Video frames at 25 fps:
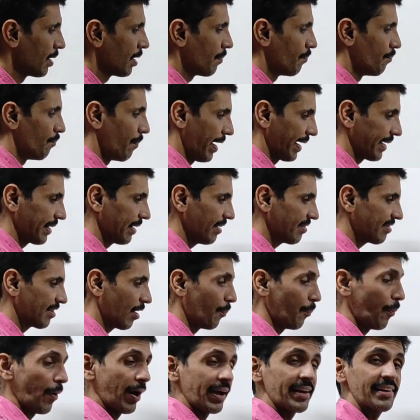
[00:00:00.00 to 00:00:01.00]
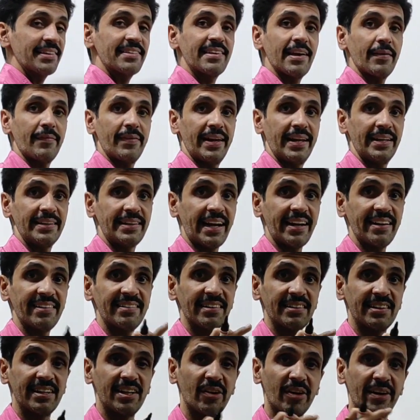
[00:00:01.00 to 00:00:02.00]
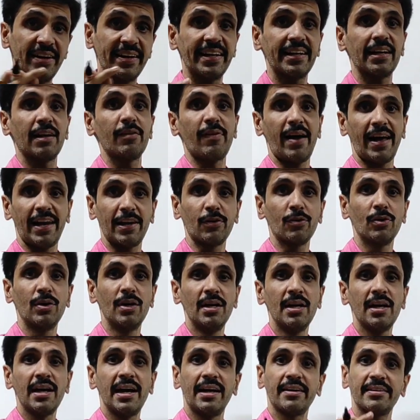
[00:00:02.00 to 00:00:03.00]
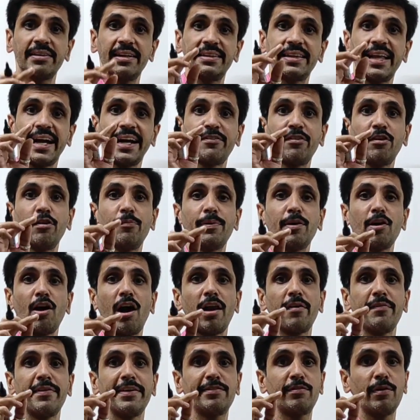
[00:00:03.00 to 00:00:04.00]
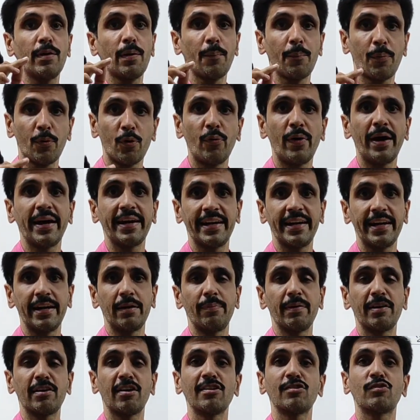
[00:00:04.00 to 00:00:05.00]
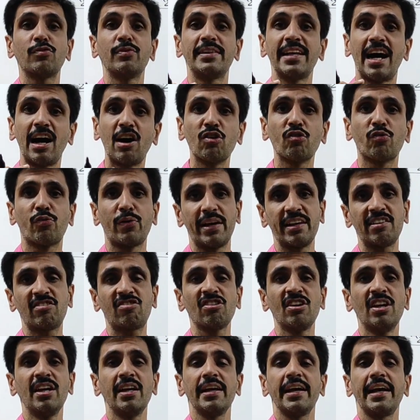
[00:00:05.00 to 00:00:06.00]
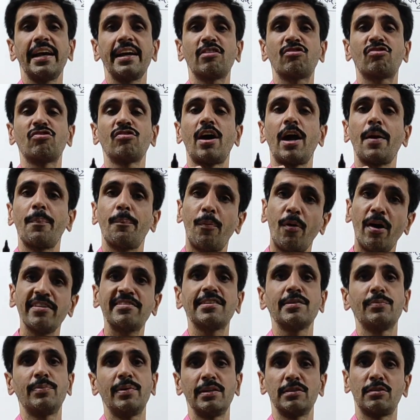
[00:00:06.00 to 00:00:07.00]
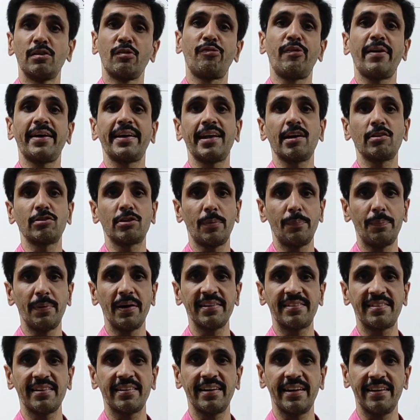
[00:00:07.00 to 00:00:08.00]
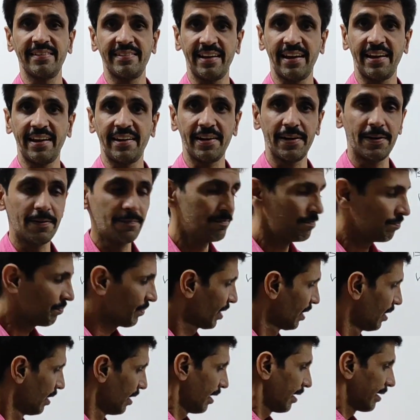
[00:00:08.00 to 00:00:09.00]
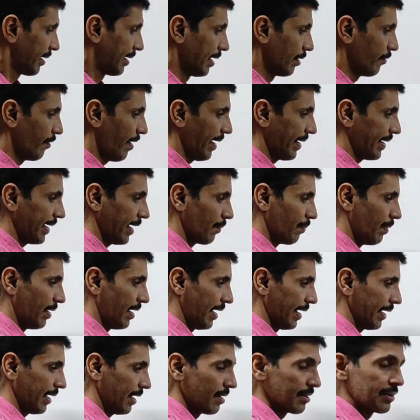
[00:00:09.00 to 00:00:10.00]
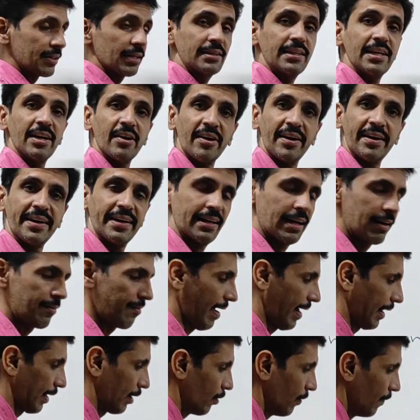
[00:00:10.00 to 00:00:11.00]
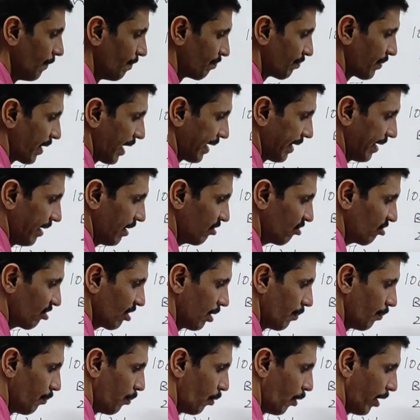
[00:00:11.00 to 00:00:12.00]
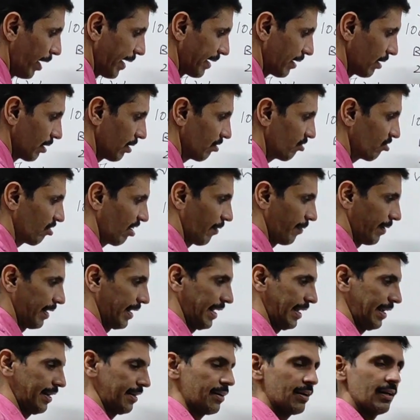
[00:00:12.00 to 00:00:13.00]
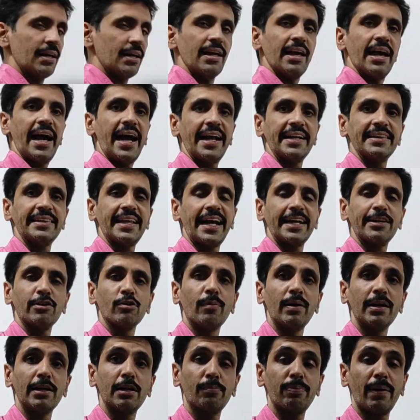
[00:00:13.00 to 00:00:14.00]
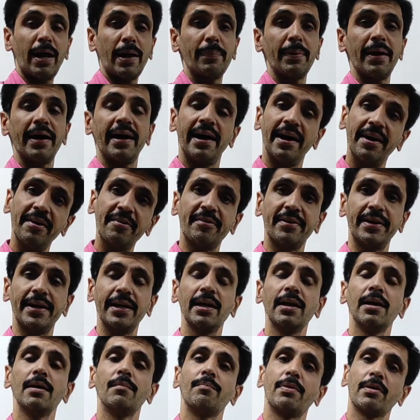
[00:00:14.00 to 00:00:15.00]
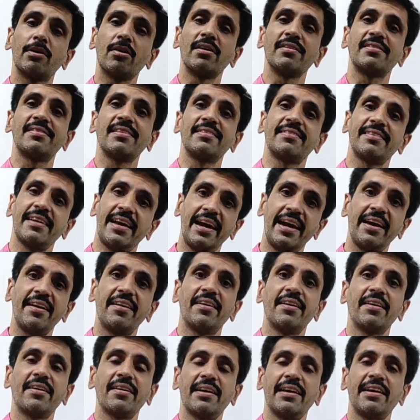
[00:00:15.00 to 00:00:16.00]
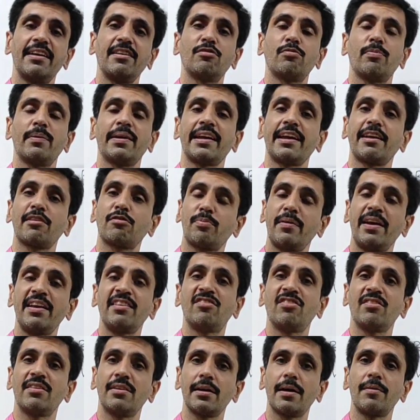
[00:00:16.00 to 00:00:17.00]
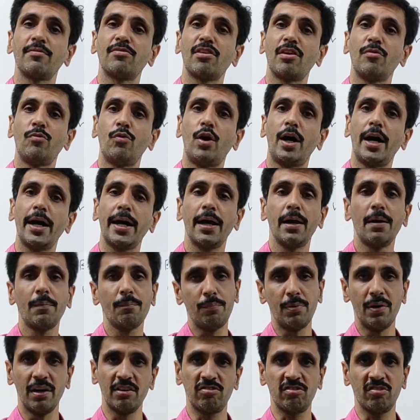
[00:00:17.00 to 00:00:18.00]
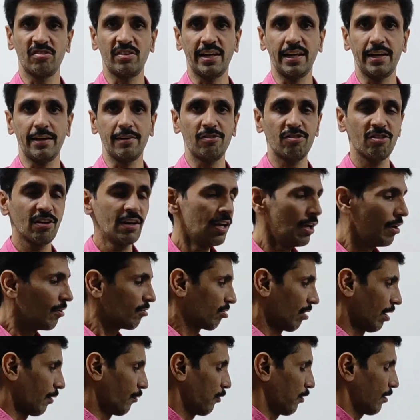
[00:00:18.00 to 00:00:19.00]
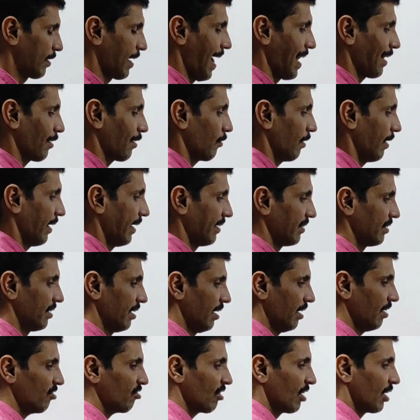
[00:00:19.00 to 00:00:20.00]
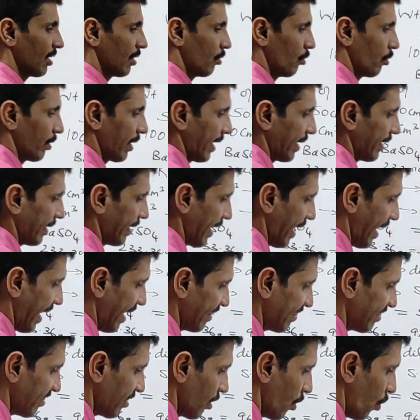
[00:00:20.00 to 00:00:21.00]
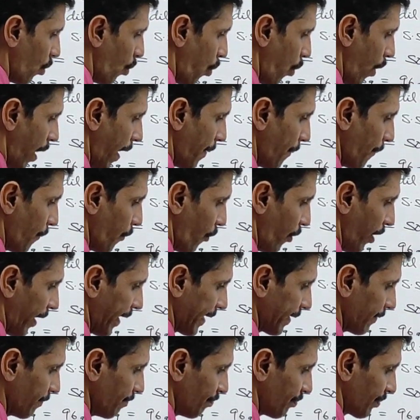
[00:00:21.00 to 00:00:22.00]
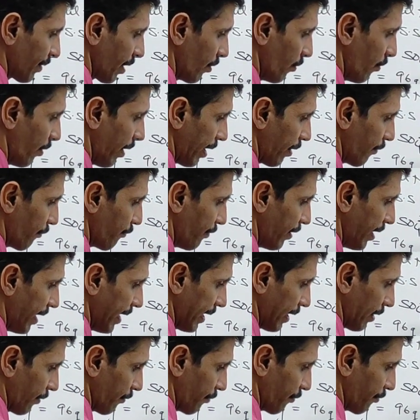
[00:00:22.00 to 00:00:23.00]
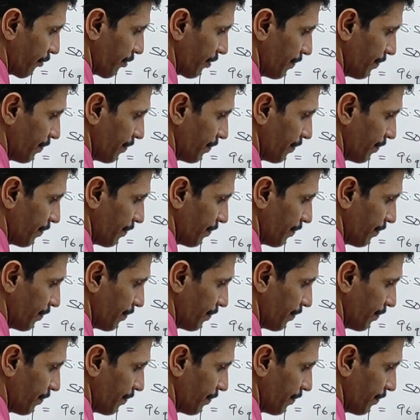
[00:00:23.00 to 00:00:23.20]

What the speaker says: minus of 0.78, that is the theoretical value. Okay, that will be always being provided, because without which it's not possible to find out the percentage error, divided by the theoretical value, that is 0.78. And that you multiply by 100, because this error is being expressed in terms of what? Percentage. So if you calculate this, you get it as 1.15.